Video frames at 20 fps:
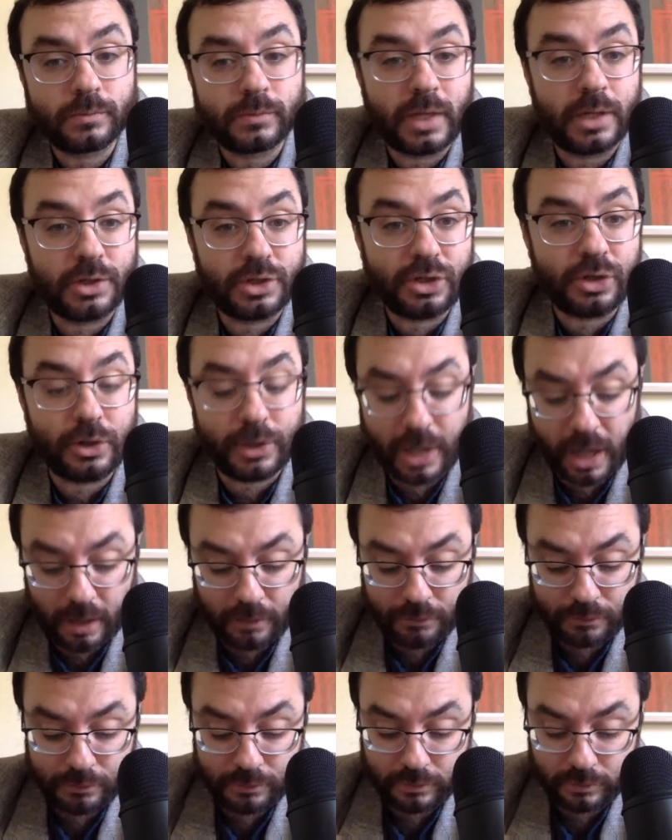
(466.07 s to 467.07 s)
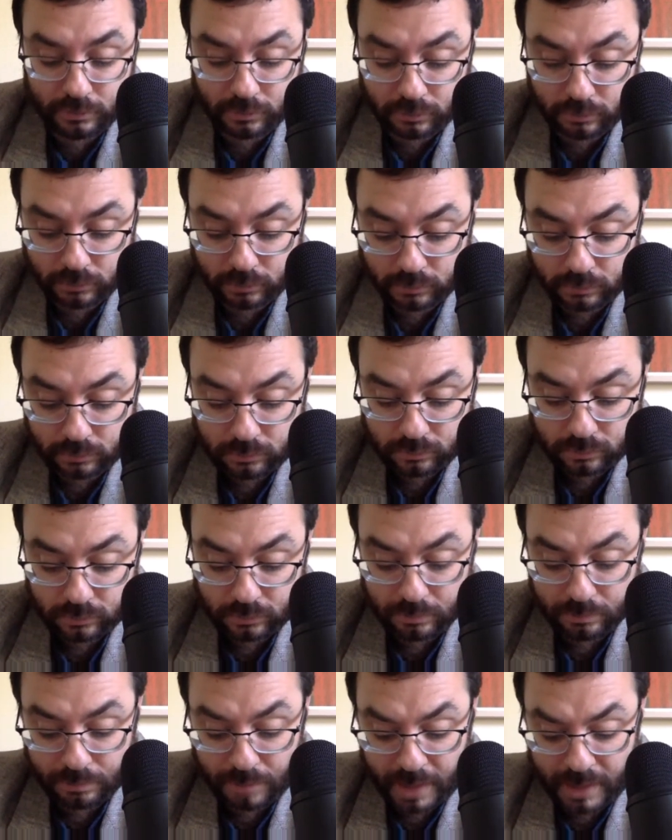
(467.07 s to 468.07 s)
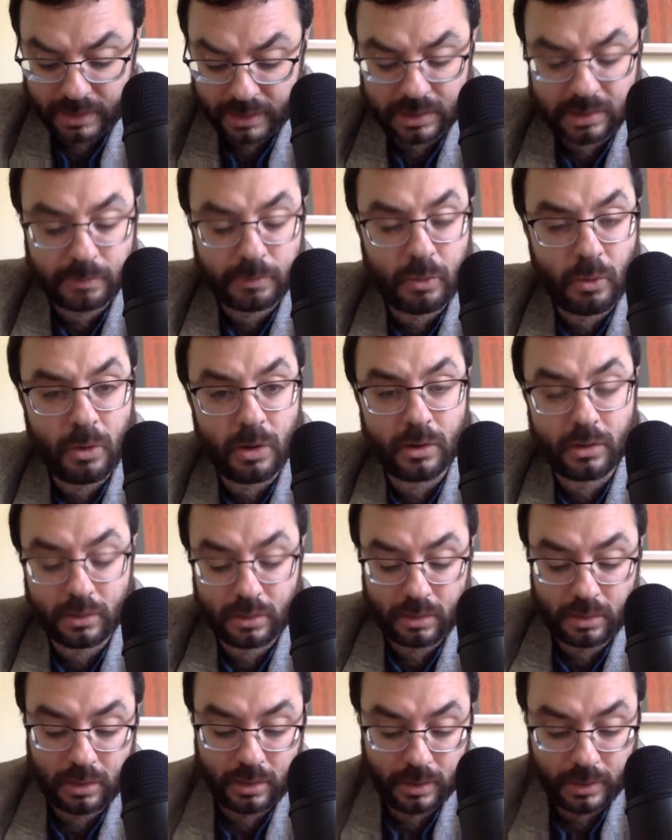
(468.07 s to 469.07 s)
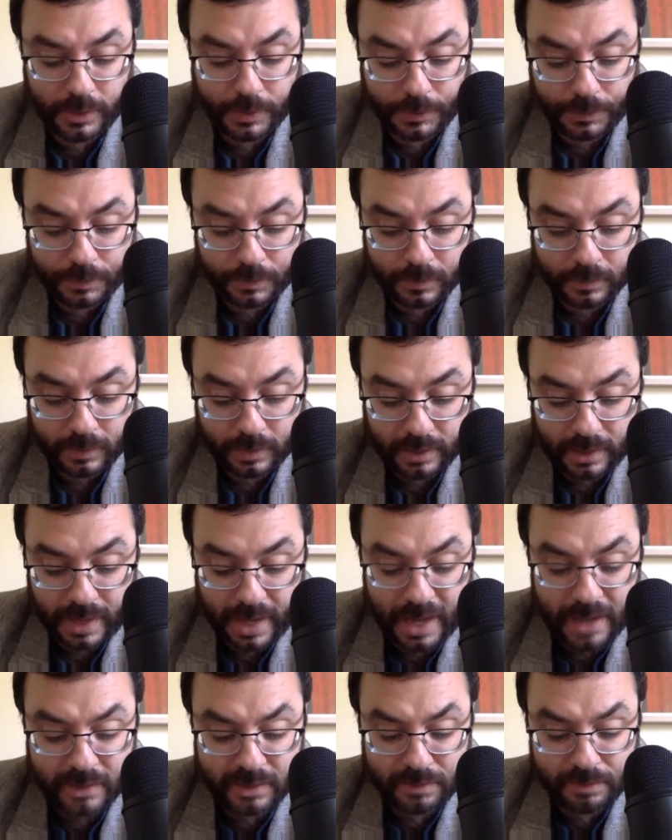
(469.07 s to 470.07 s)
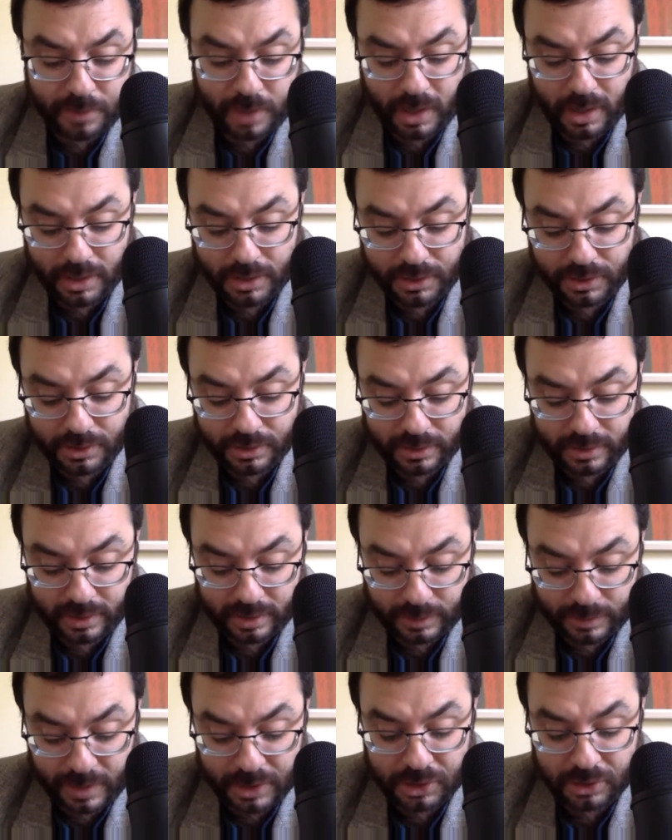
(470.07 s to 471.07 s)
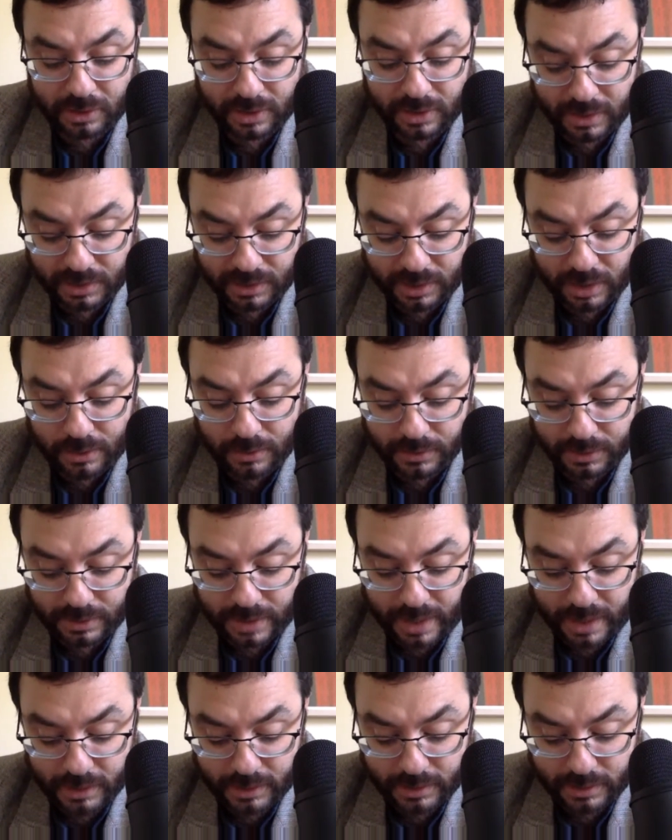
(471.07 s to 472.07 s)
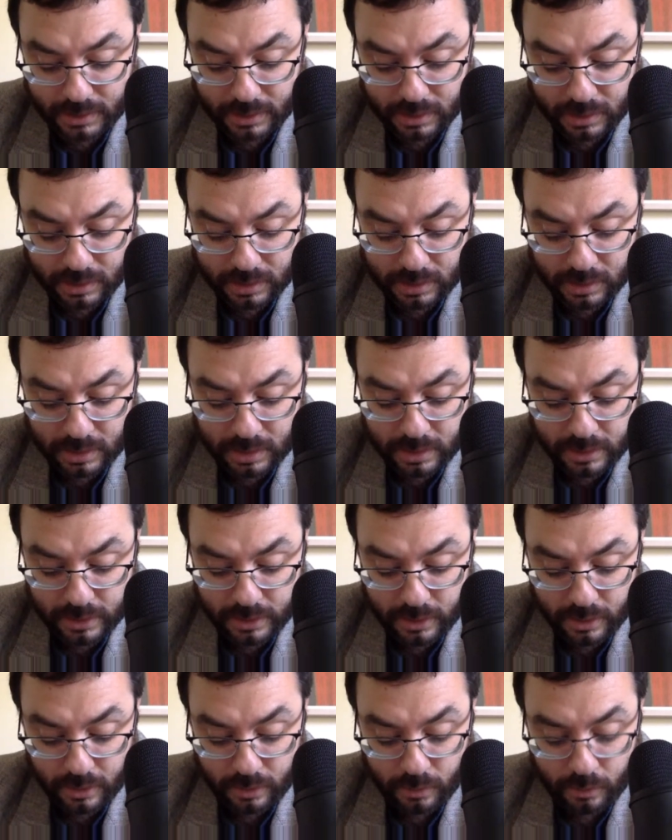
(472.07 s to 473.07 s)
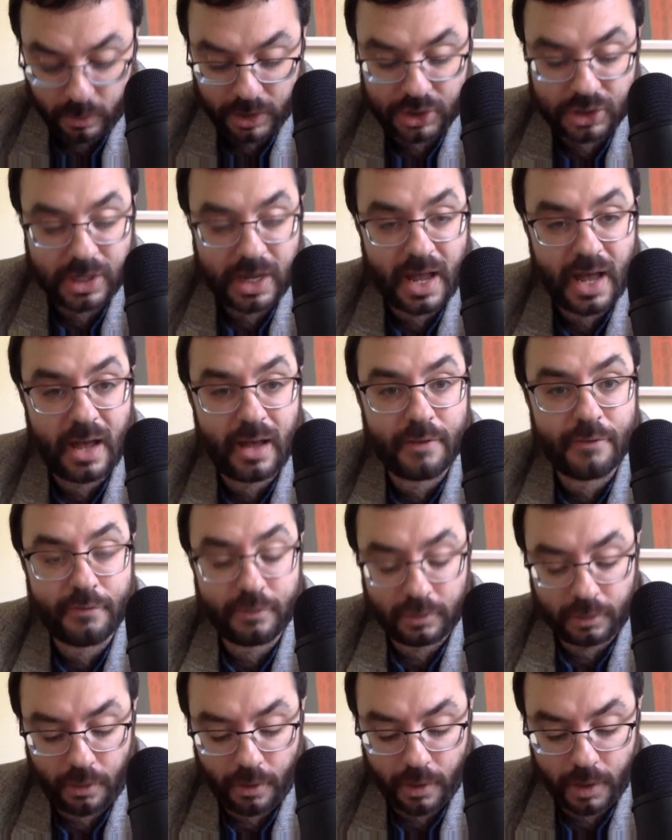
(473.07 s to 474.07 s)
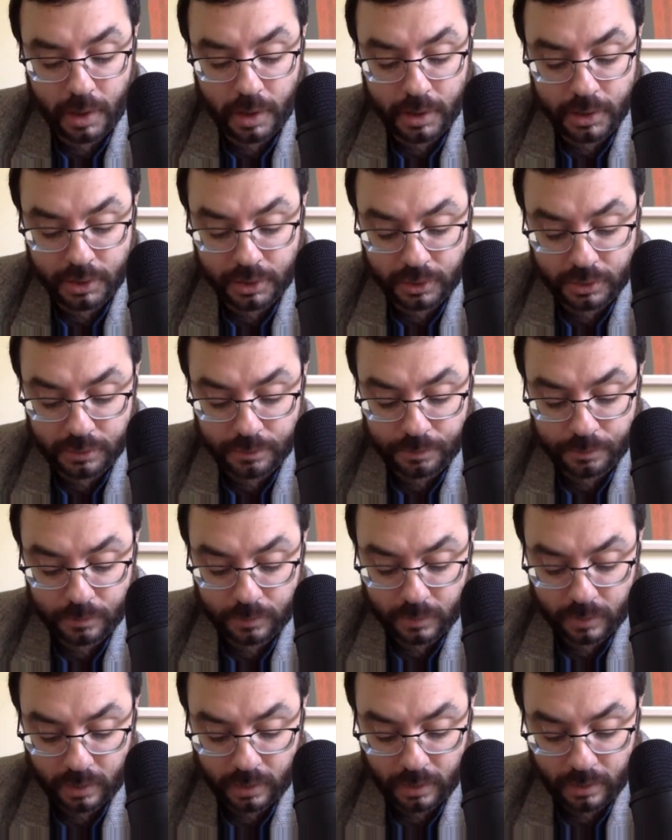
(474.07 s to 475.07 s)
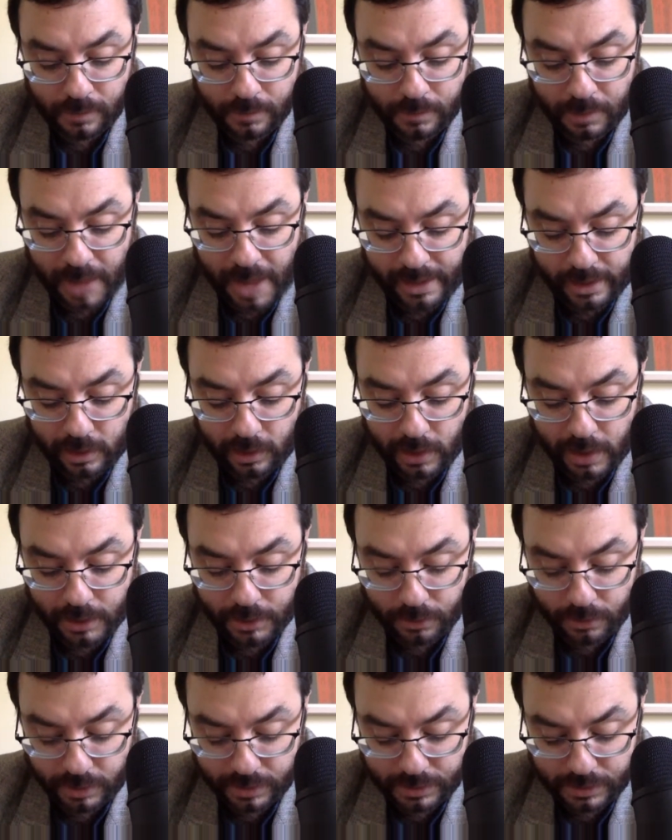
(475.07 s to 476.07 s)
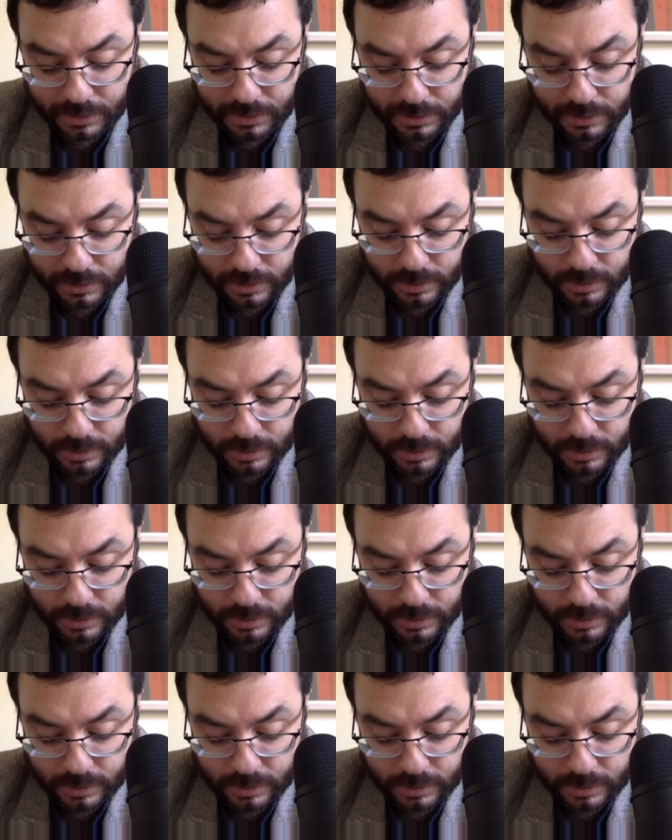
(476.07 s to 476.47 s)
And sure enough, Biden's support hasn't budged, especially in the southern states, which have large black electorates.